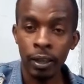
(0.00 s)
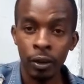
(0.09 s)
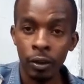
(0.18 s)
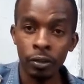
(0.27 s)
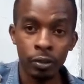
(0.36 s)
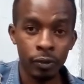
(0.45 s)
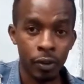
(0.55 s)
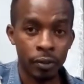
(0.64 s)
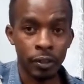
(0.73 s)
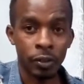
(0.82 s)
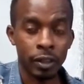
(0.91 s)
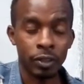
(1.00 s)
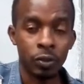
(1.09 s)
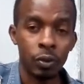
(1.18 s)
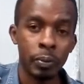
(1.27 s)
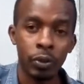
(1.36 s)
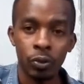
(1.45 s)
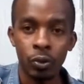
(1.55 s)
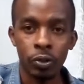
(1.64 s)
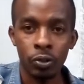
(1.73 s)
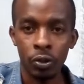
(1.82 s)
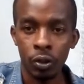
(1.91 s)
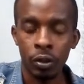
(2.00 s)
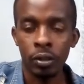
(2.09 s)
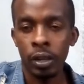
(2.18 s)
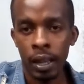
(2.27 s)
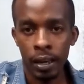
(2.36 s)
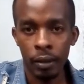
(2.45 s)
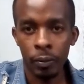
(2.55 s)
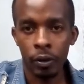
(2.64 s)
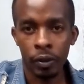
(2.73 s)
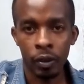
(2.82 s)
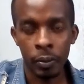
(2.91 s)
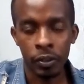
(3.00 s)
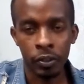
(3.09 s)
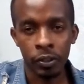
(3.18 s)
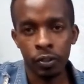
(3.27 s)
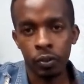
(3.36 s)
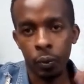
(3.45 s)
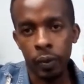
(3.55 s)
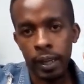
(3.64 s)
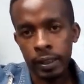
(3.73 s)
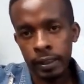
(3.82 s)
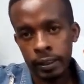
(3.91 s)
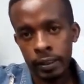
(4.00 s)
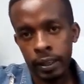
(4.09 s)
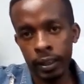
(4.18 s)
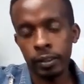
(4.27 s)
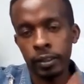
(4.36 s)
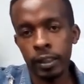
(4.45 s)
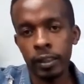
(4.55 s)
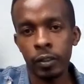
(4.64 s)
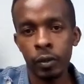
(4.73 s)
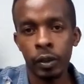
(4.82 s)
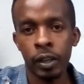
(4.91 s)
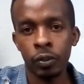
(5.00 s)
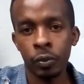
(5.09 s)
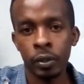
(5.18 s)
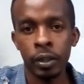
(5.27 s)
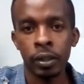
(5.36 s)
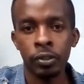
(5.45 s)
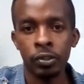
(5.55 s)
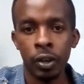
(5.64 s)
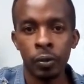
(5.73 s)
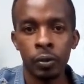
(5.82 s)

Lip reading: Also, if you have a song that you want me to do a tutorial on, let me know in the comment area. So with that, let's see each other on the next one. Ciao.